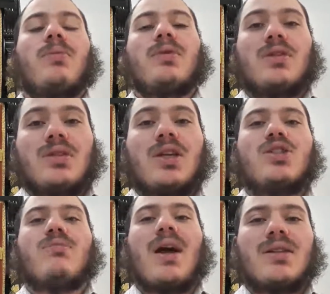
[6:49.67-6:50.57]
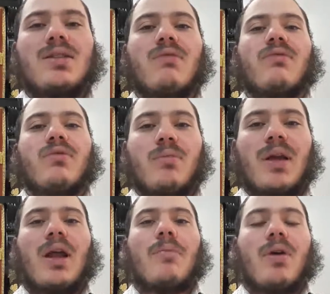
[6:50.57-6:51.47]
but to say shema itself, if you're
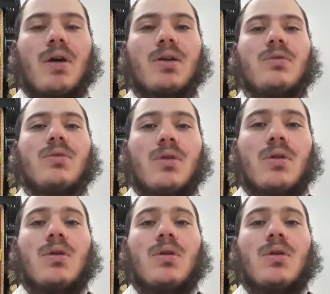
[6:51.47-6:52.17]
bein aparakim,